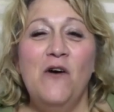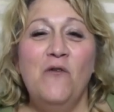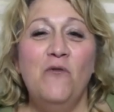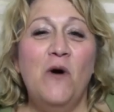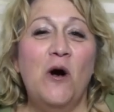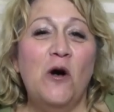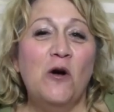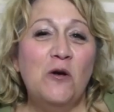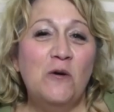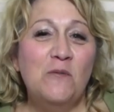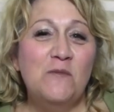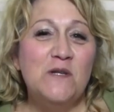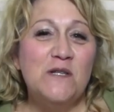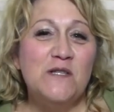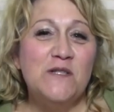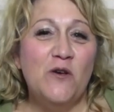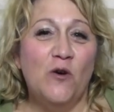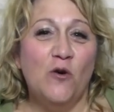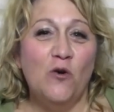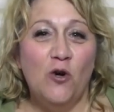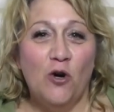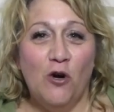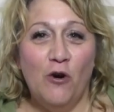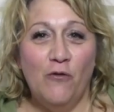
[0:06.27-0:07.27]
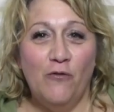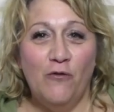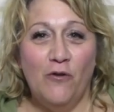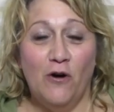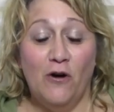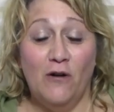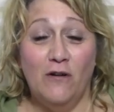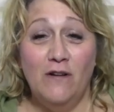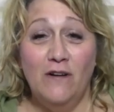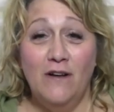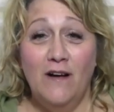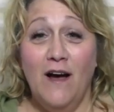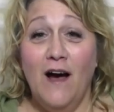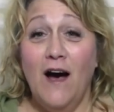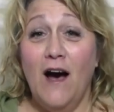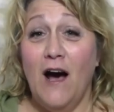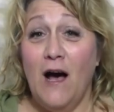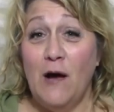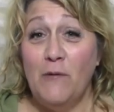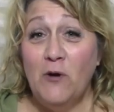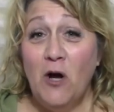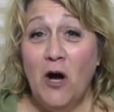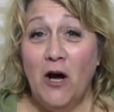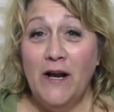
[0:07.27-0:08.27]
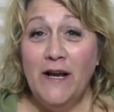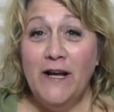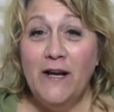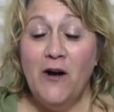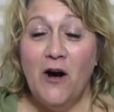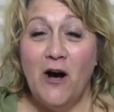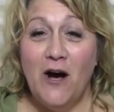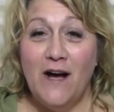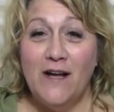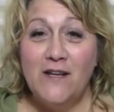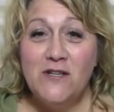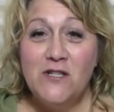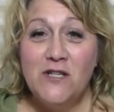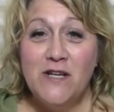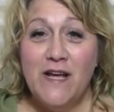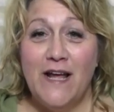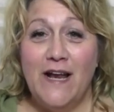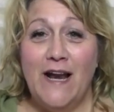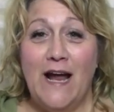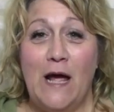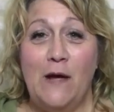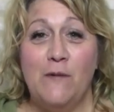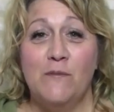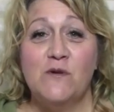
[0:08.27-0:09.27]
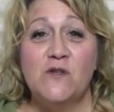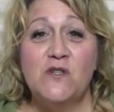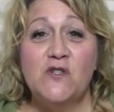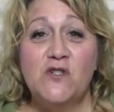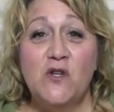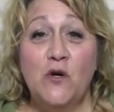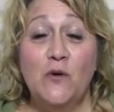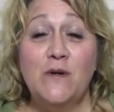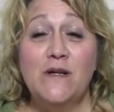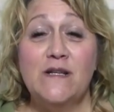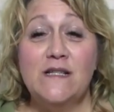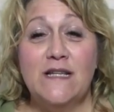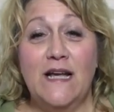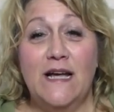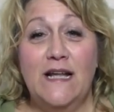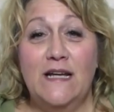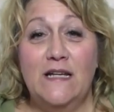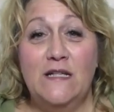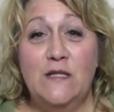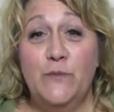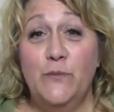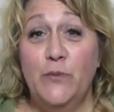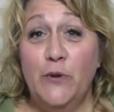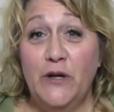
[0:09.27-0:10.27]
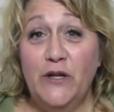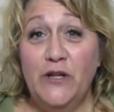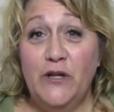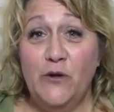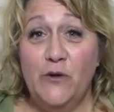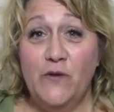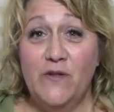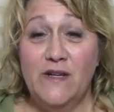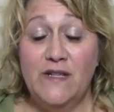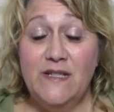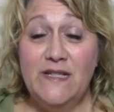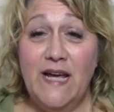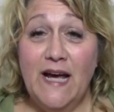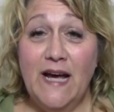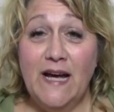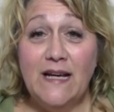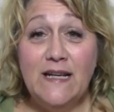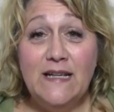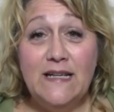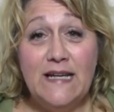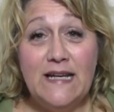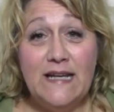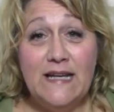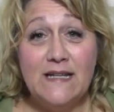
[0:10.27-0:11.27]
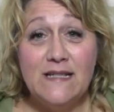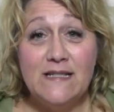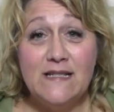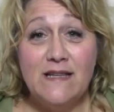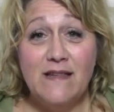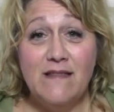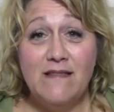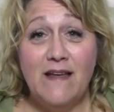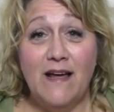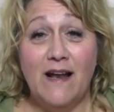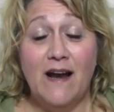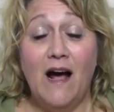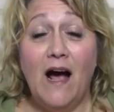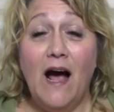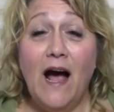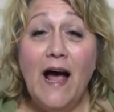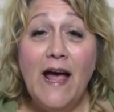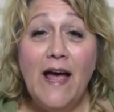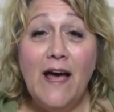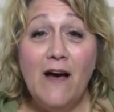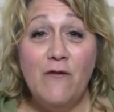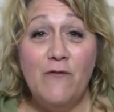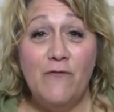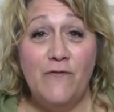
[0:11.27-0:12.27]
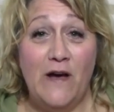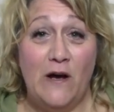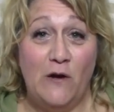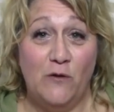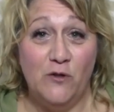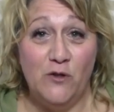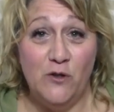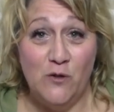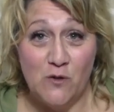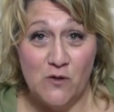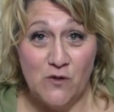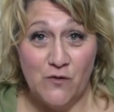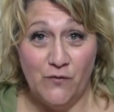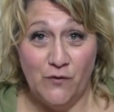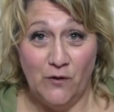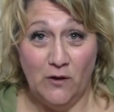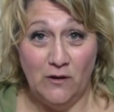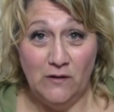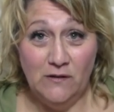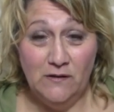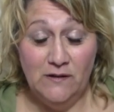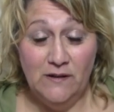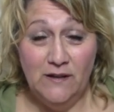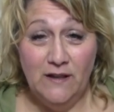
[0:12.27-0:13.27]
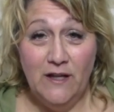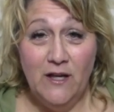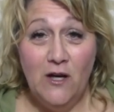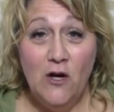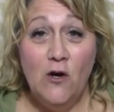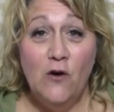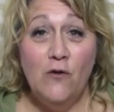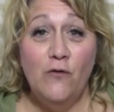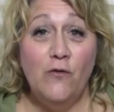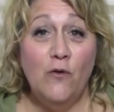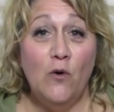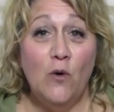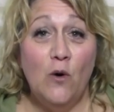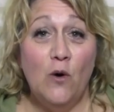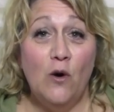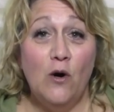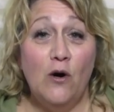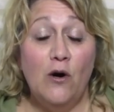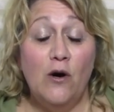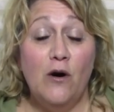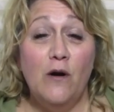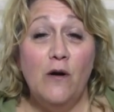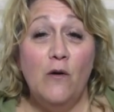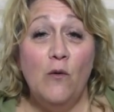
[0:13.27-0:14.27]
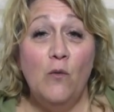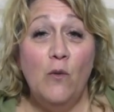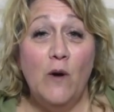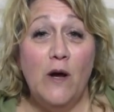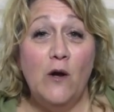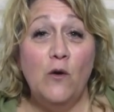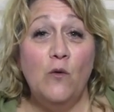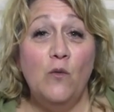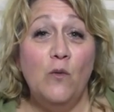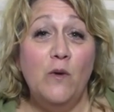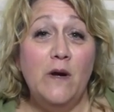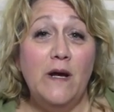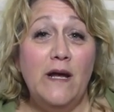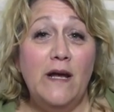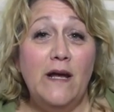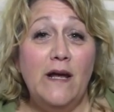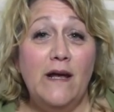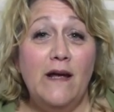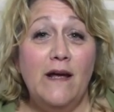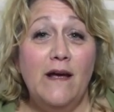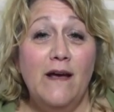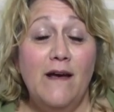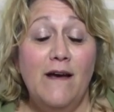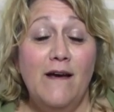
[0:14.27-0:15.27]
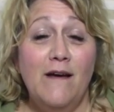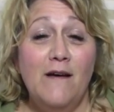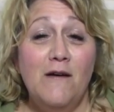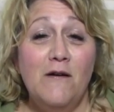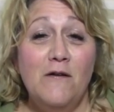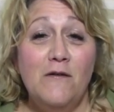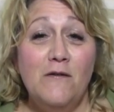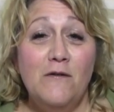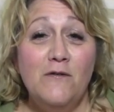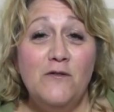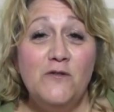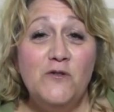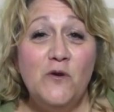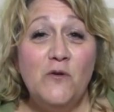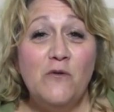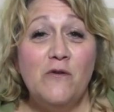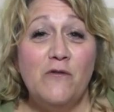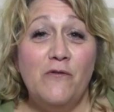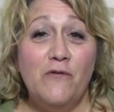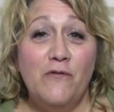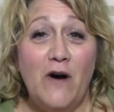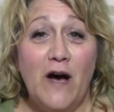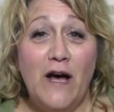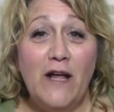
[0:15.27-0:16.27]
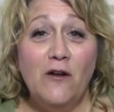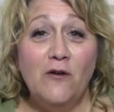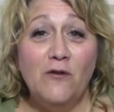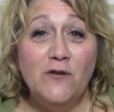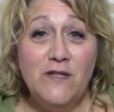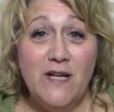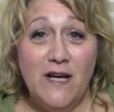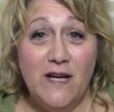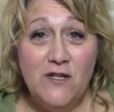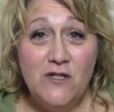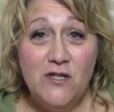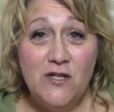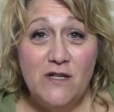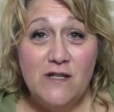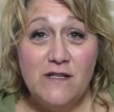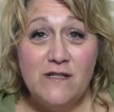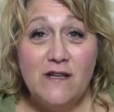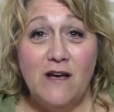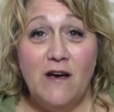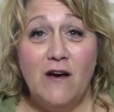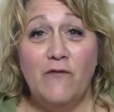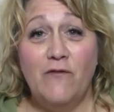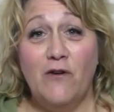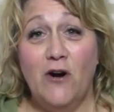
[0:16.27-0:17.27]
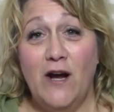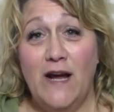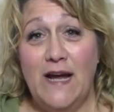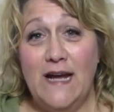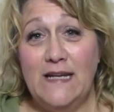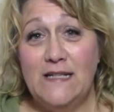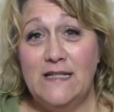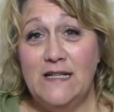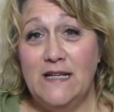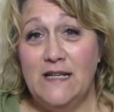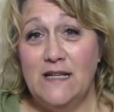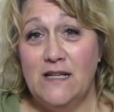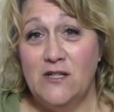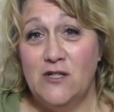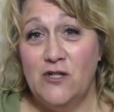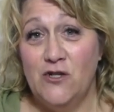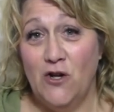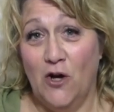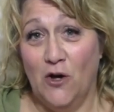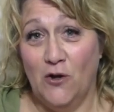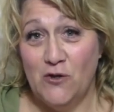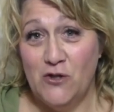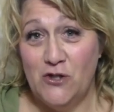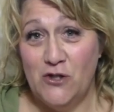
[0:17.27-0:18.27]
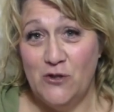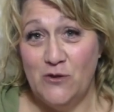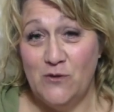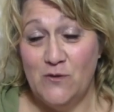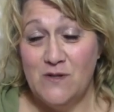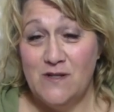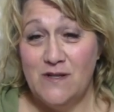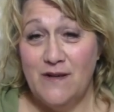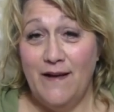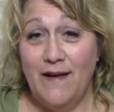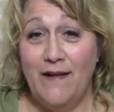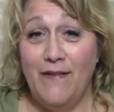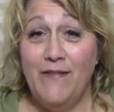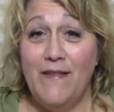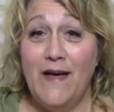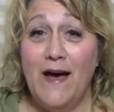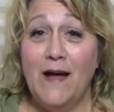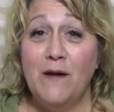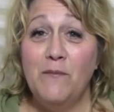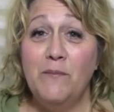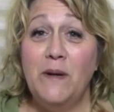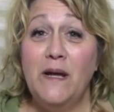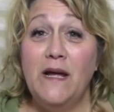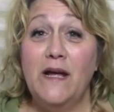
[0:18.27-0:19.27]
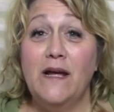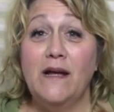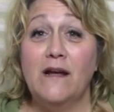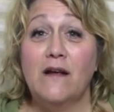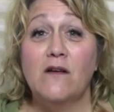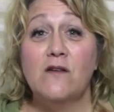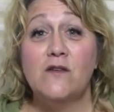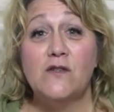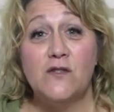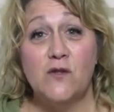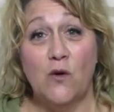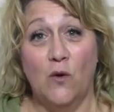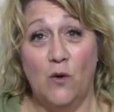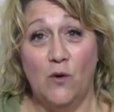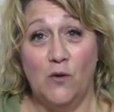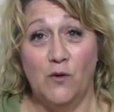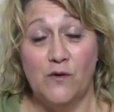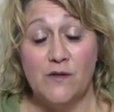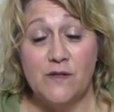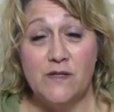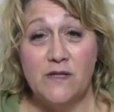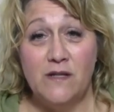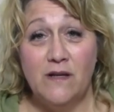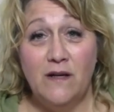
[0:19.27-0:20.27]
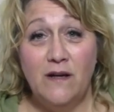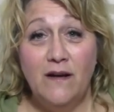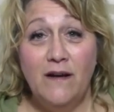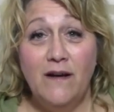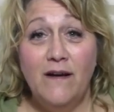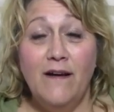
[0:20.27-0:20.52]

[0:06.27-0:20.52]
welcome to Sew Girlful. I'm Connie Koch and I'm so excited to bring you the techniques that I have found useful for when we do the final touches of our 18-inch doll shoes, and that being soles.